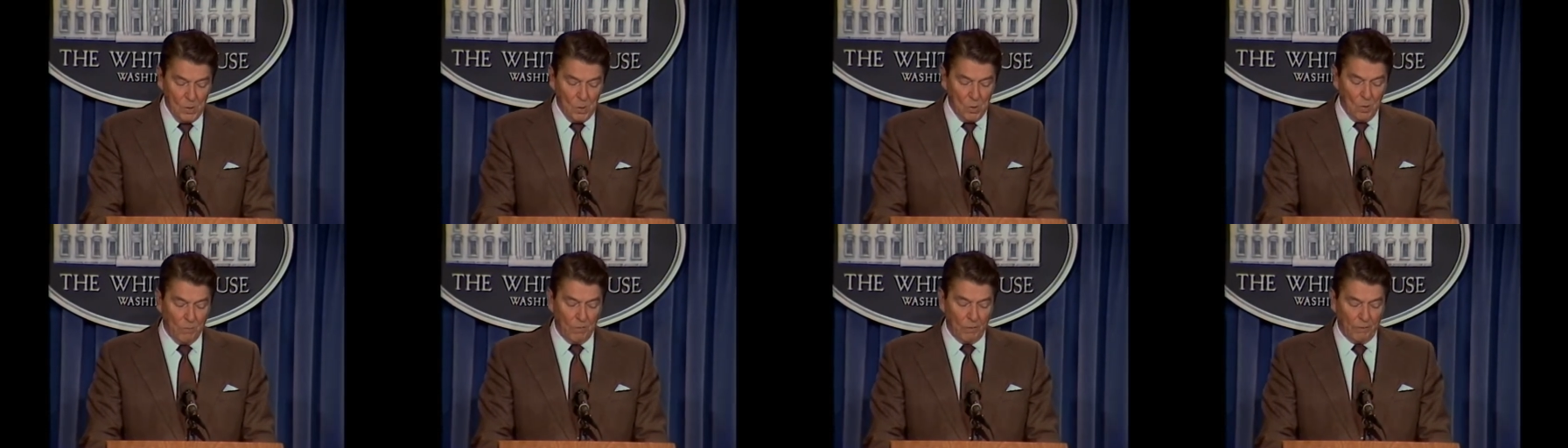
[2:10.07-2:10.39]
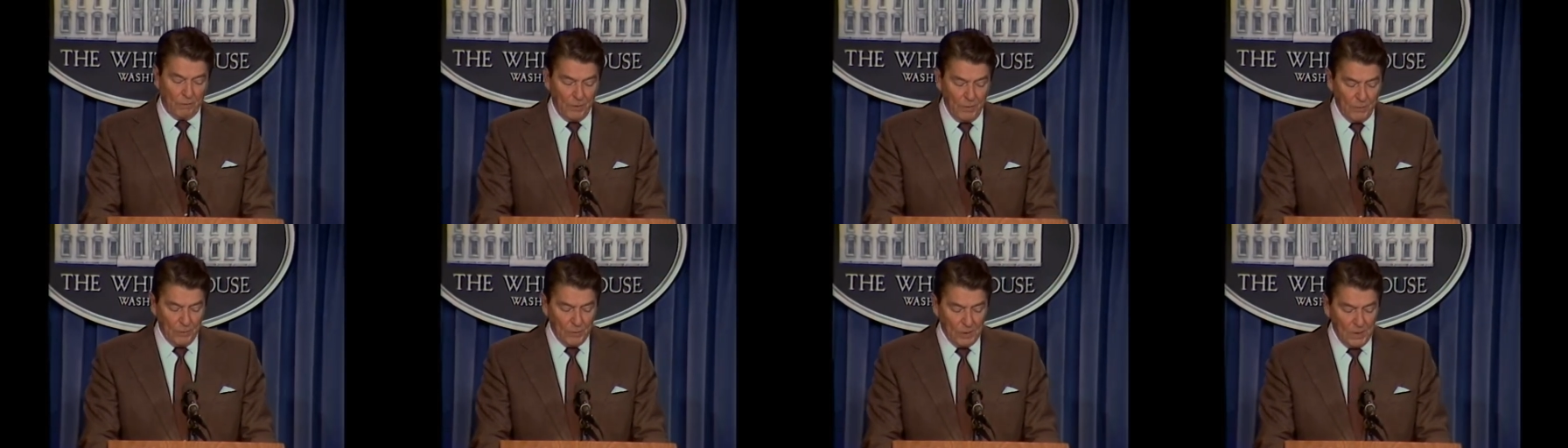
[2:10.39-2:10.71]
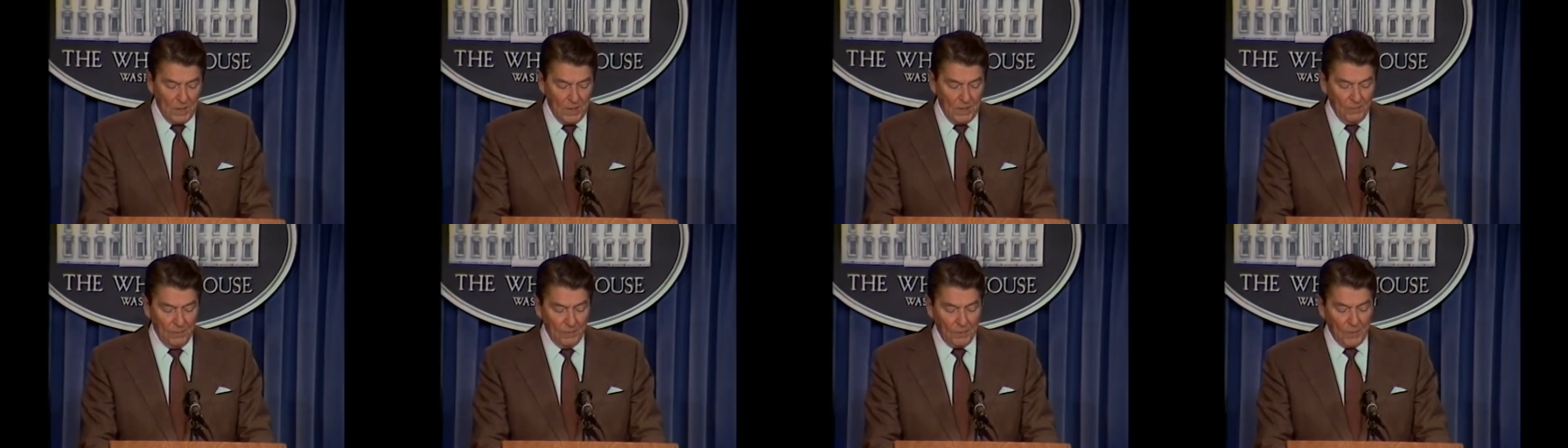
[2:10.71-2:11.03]
Over
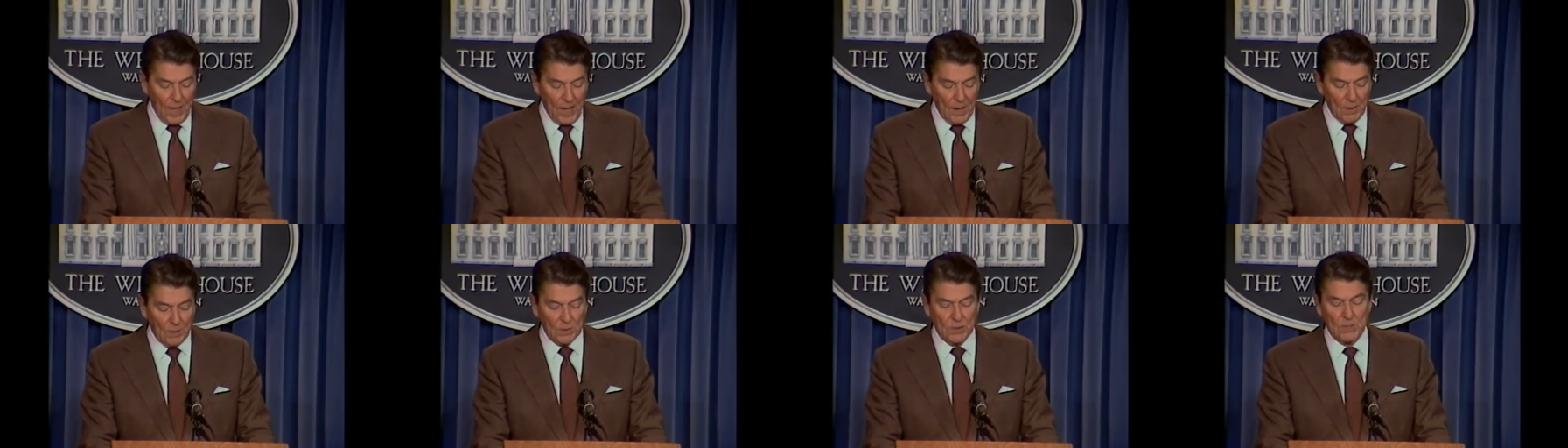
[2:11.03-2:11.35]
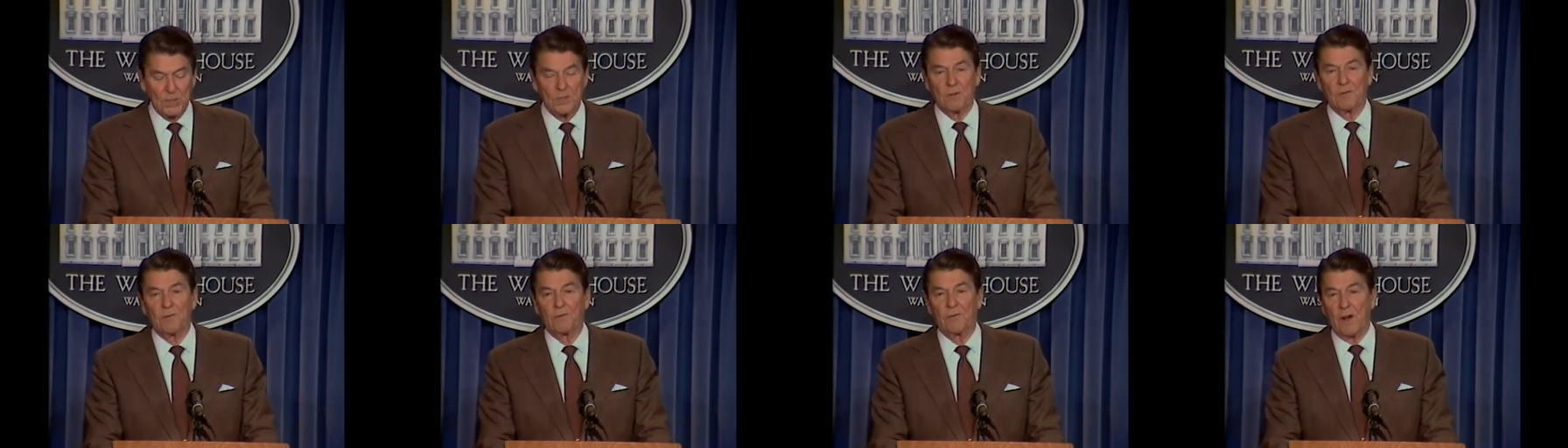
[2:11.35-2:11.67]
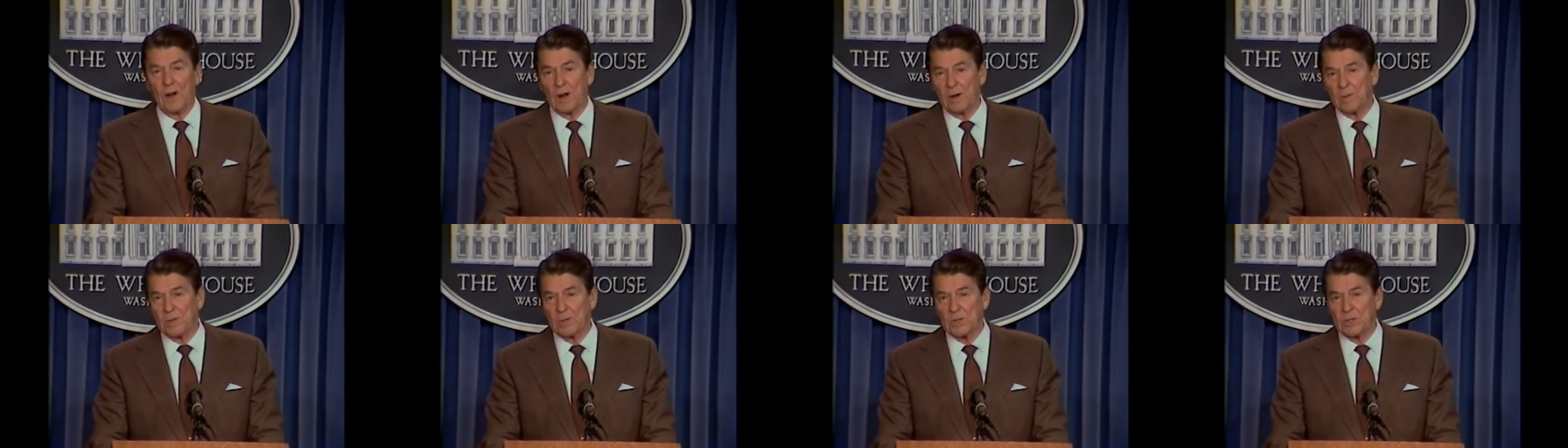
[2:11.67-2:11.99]
15,000
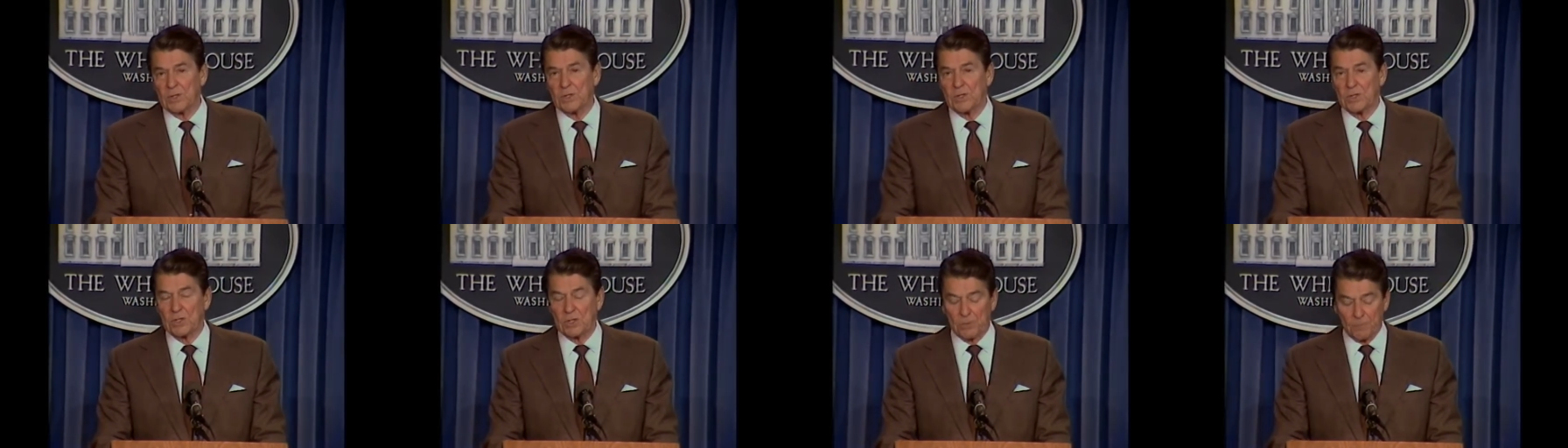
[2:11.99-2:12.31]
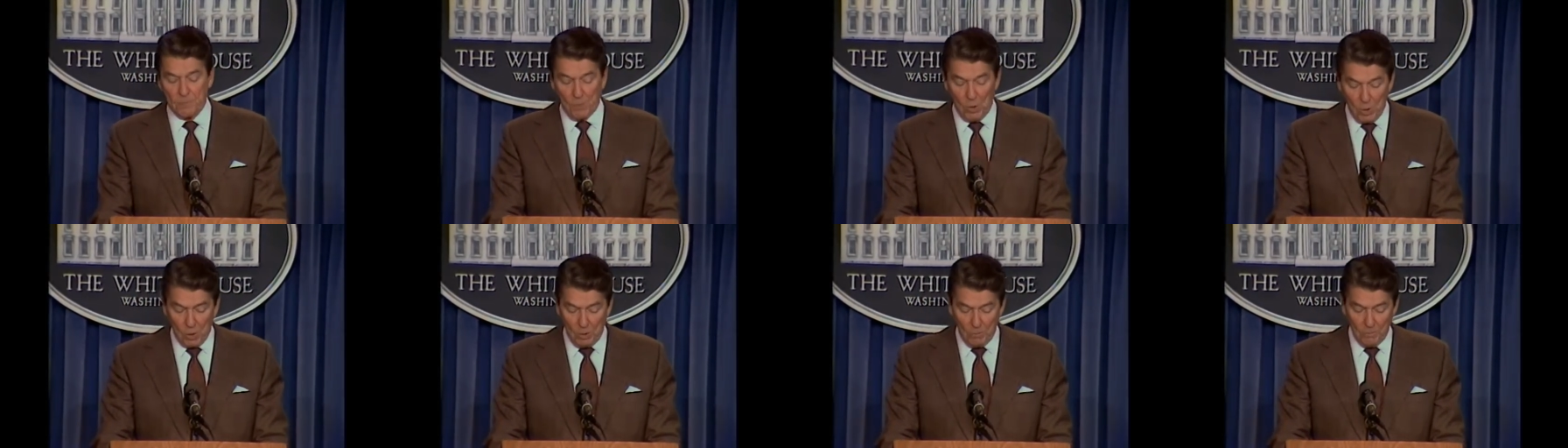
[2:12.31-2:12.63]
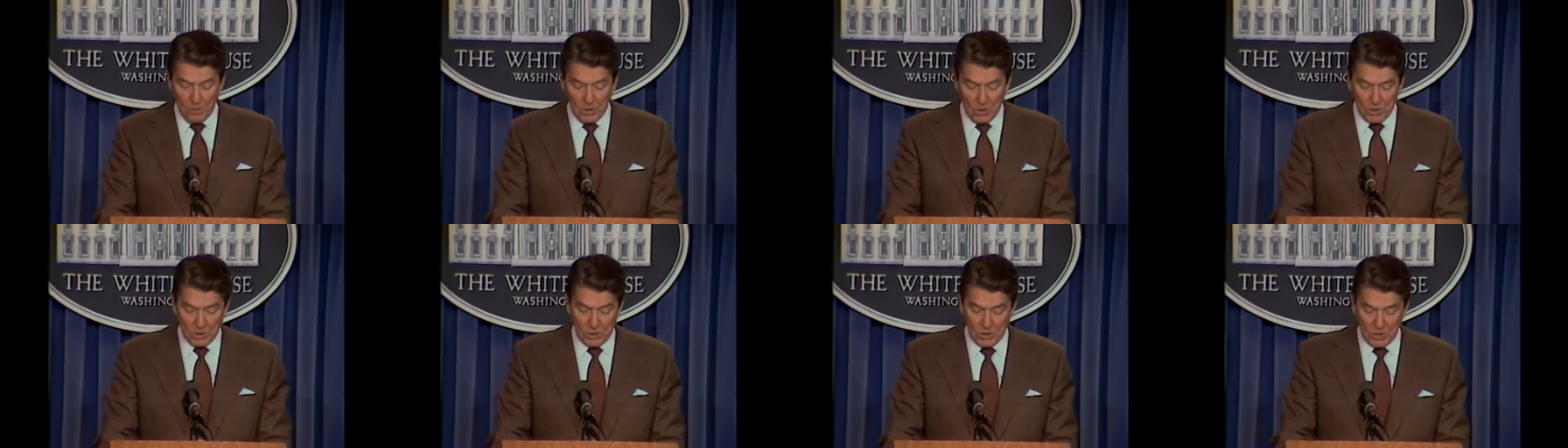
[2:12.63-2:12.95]
farmers, small
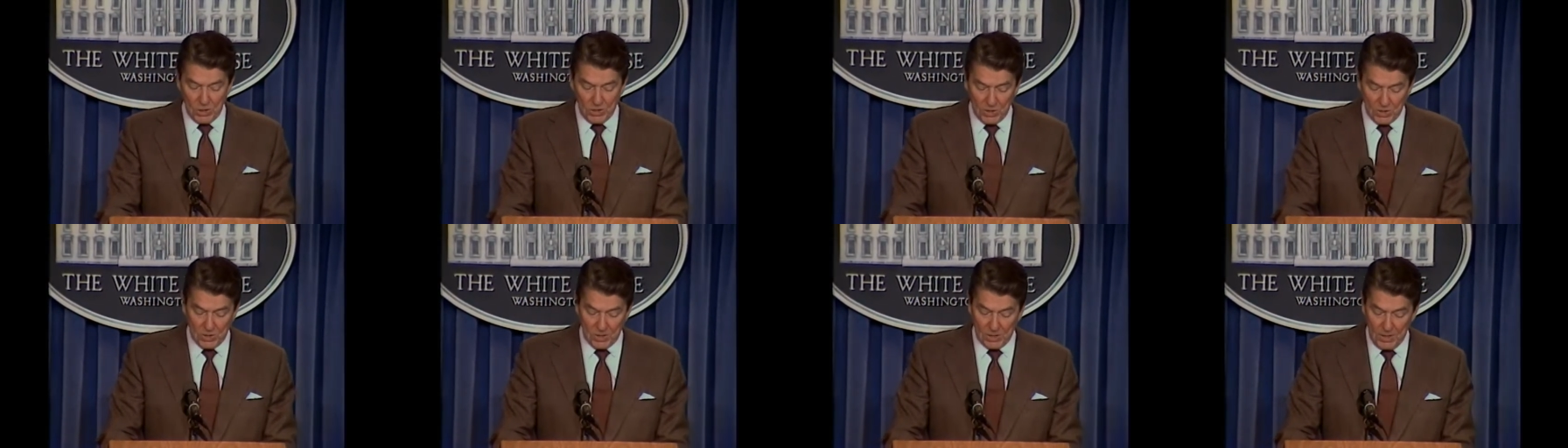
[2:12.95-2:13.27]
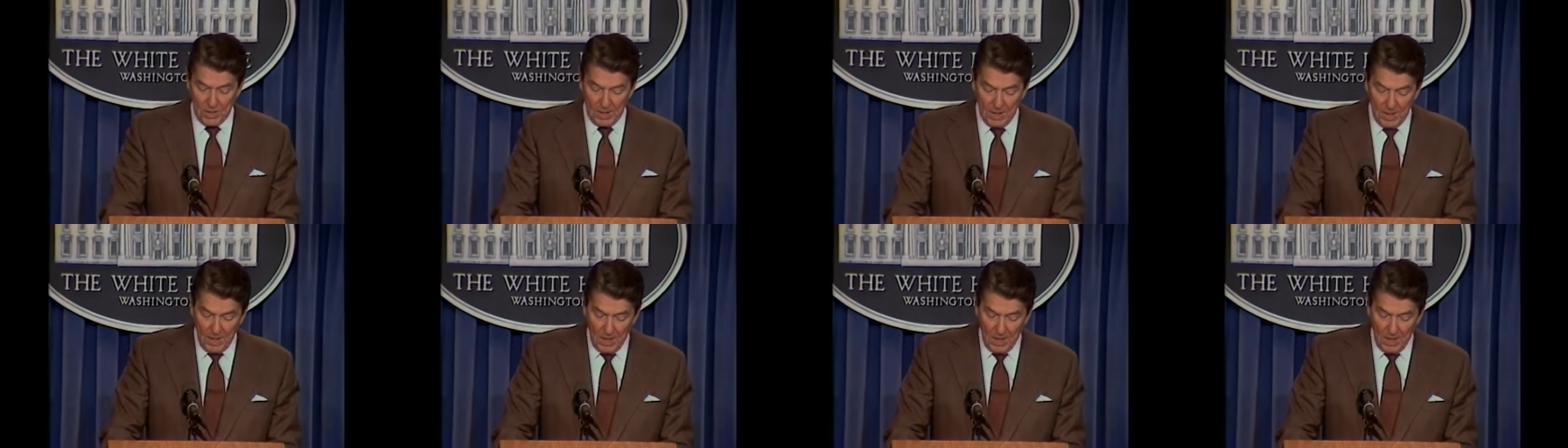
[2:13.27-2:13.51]
merchants,